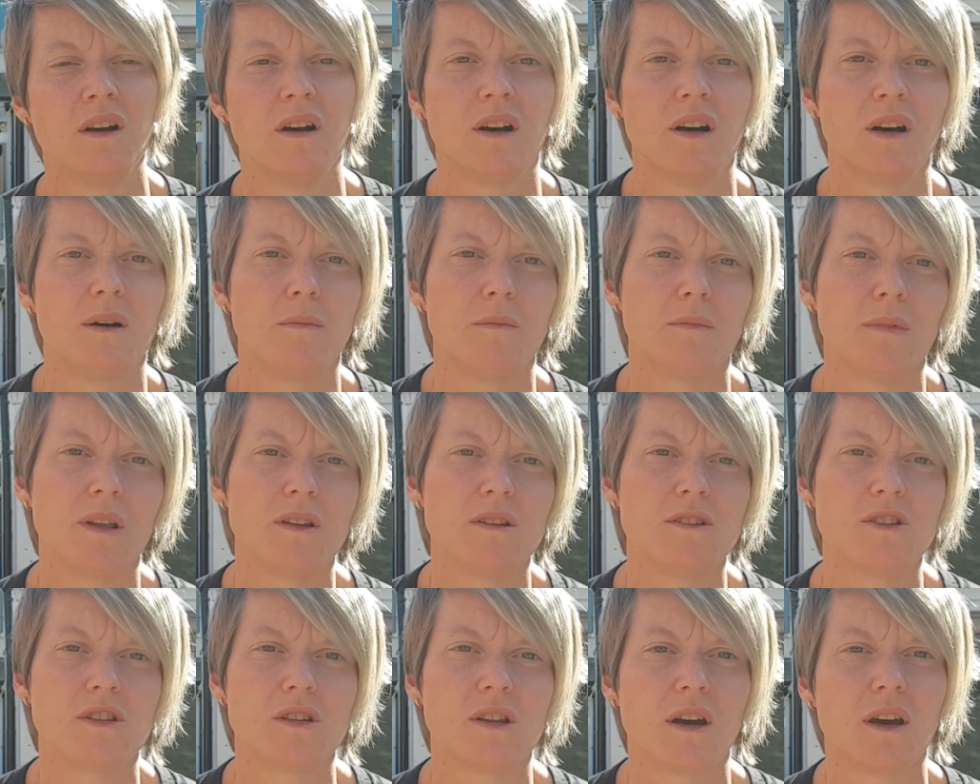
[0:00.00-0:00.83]

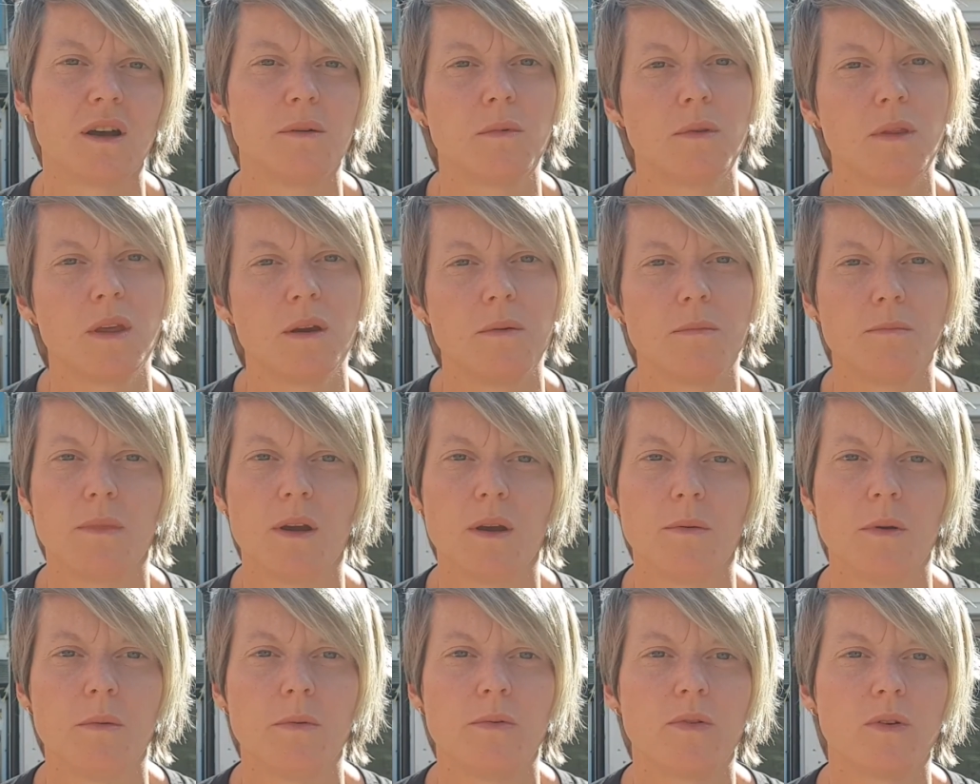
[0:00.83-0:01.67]
lunchtime, and
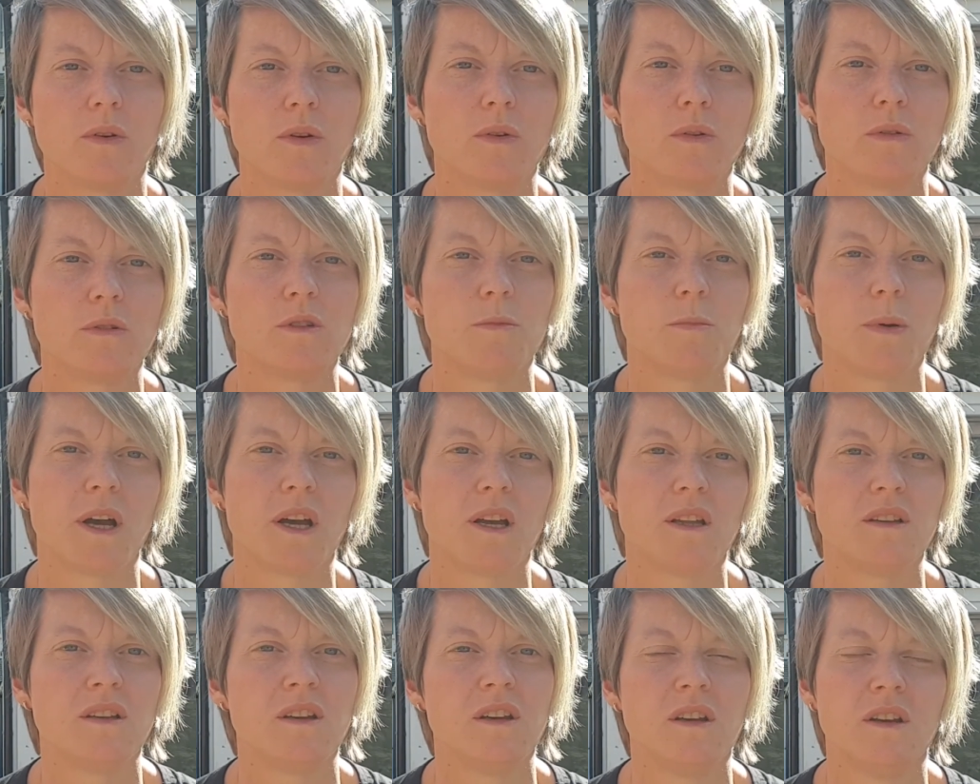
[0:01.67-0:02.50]
maybe before going to
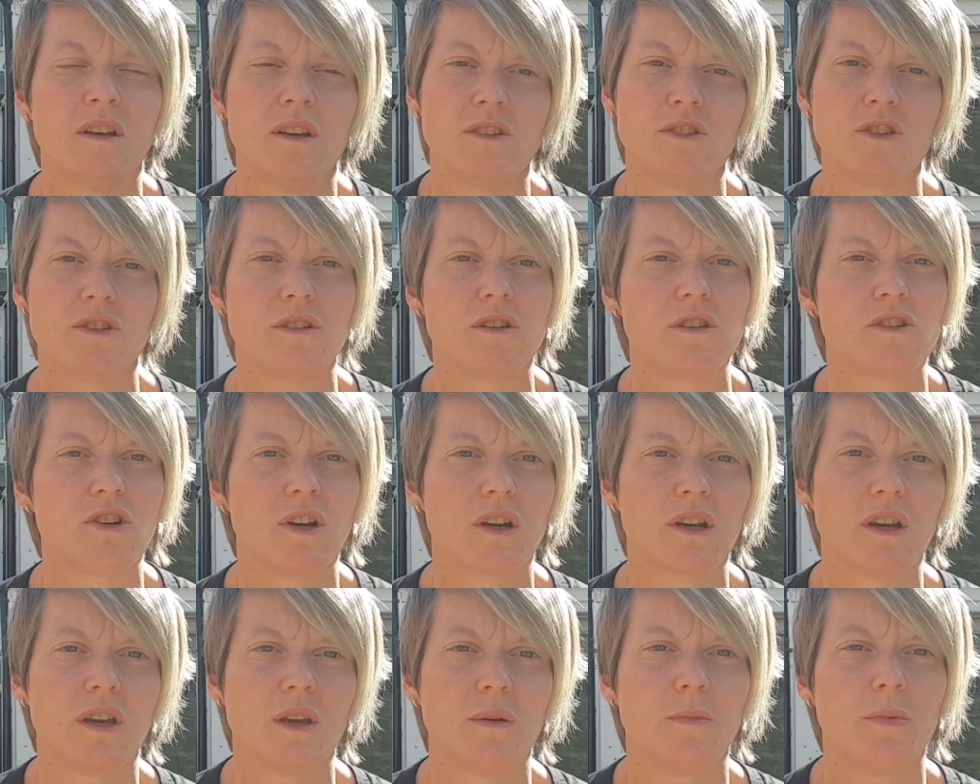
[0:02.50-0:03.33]
bed, just to try
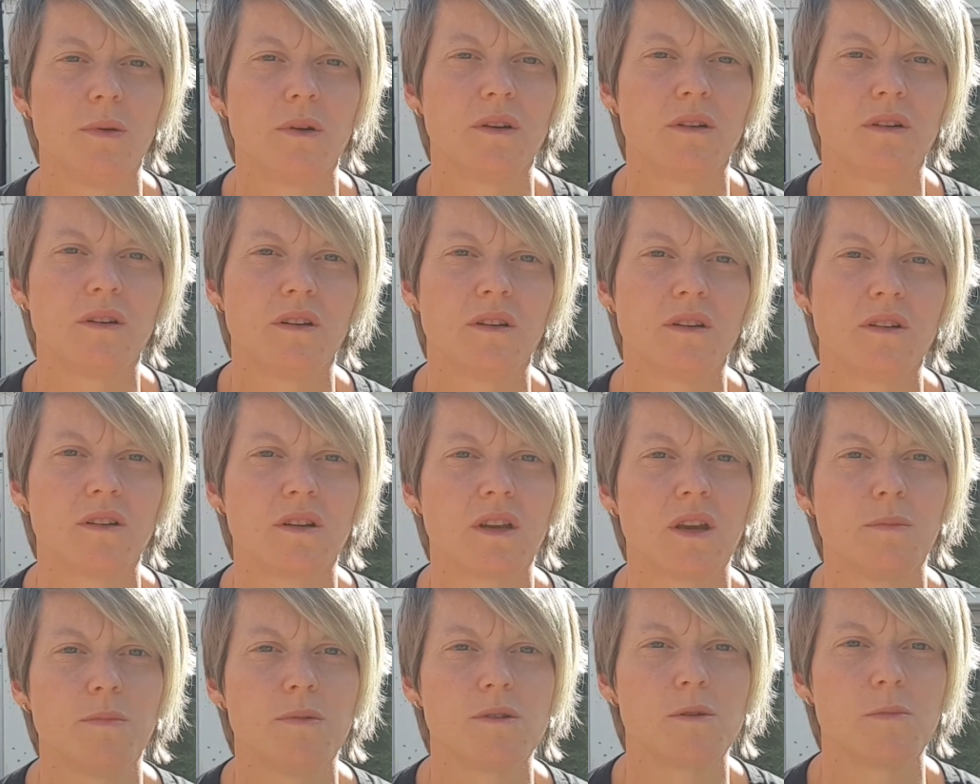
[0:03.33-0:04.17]
and keep your
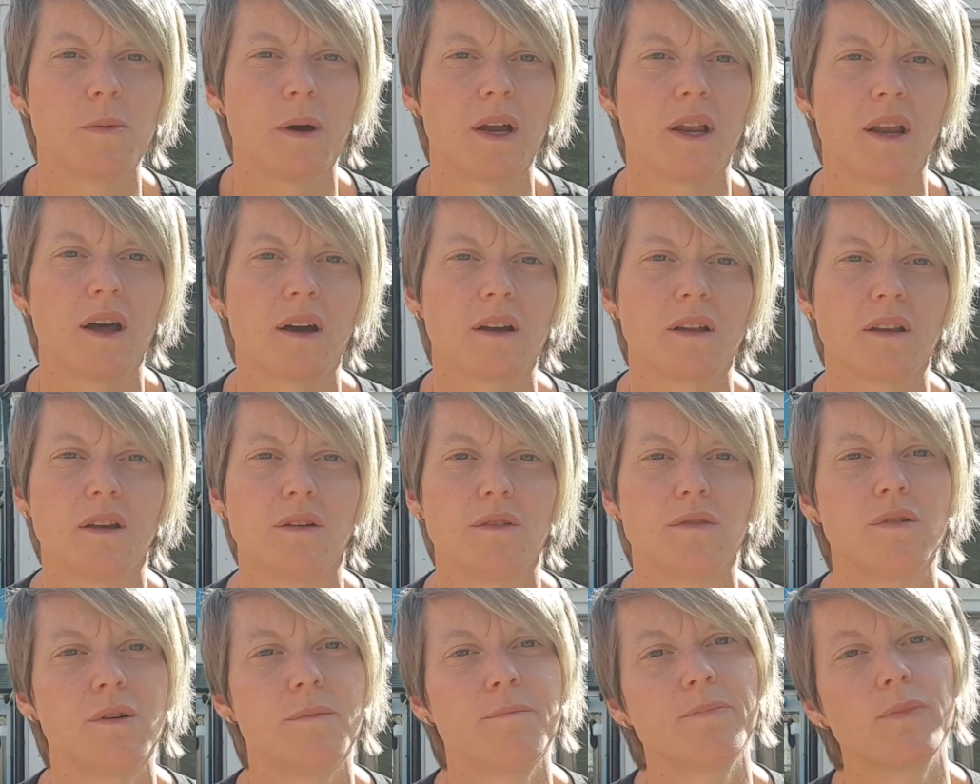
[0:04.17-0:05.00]
spine active.
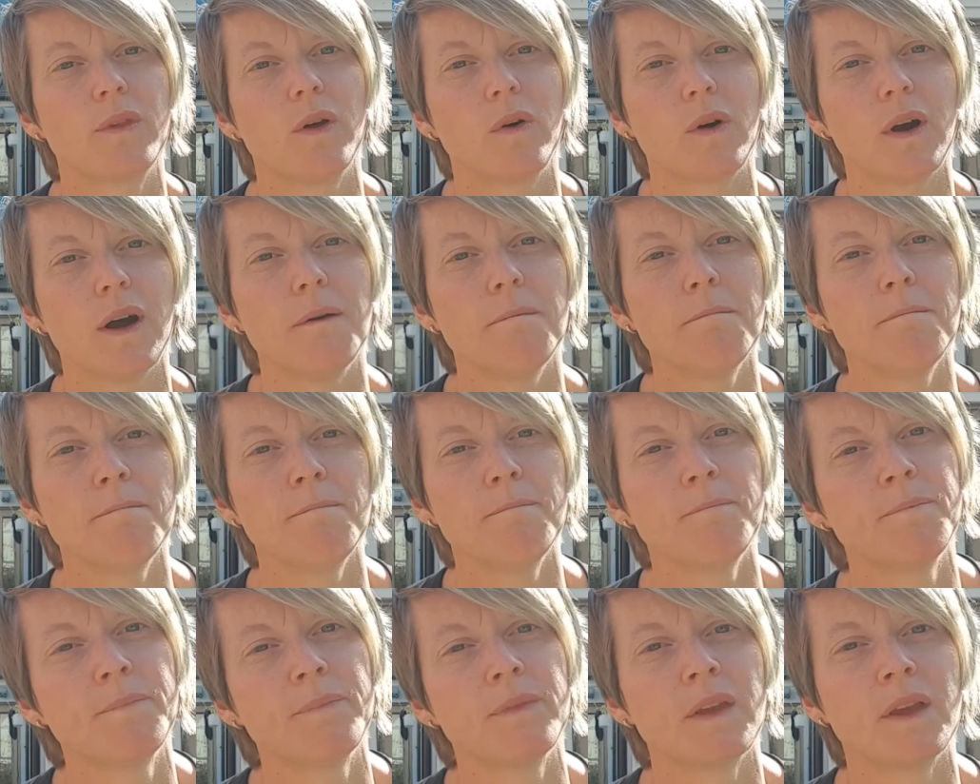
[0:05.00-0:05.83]
Okay,
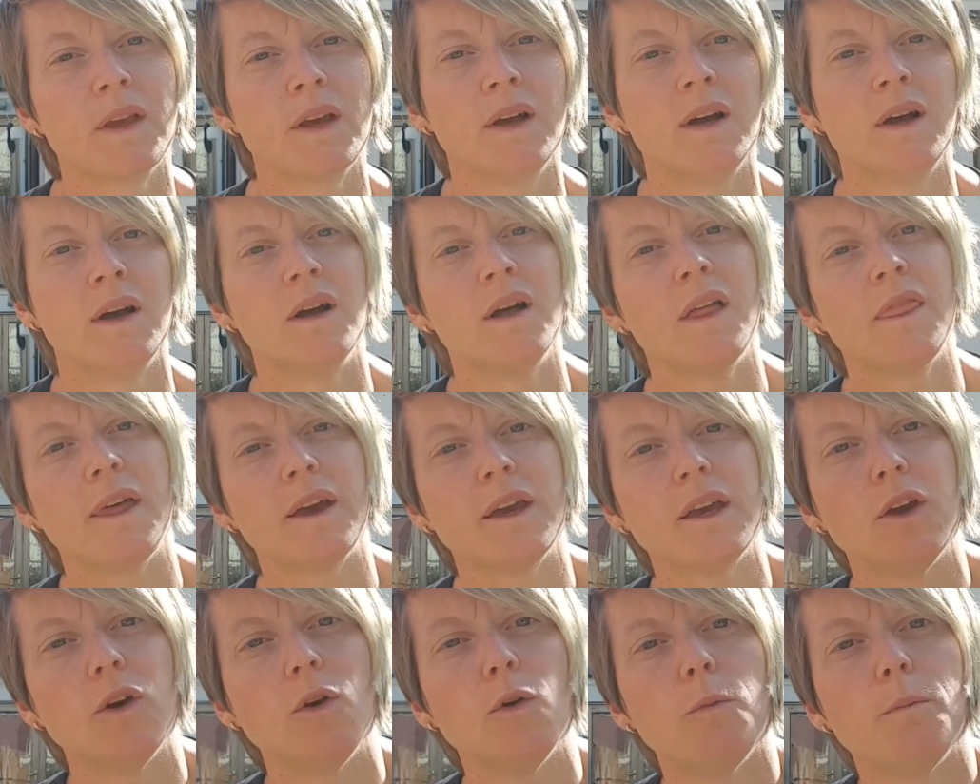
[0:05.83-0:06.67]

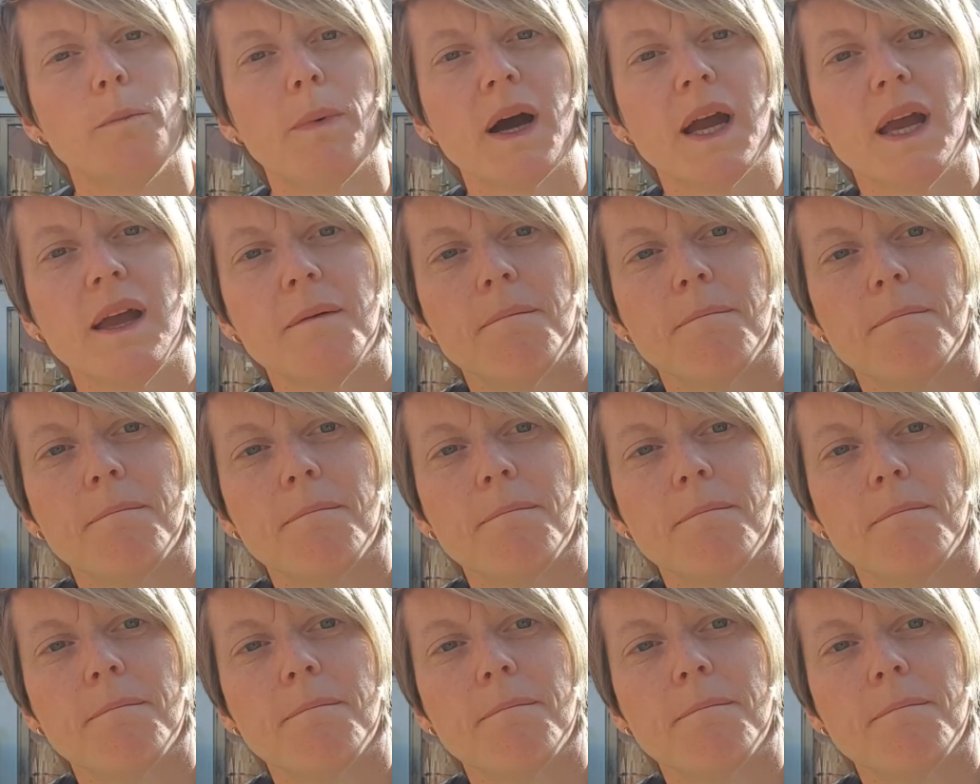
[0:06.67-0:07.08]
thank you, bye.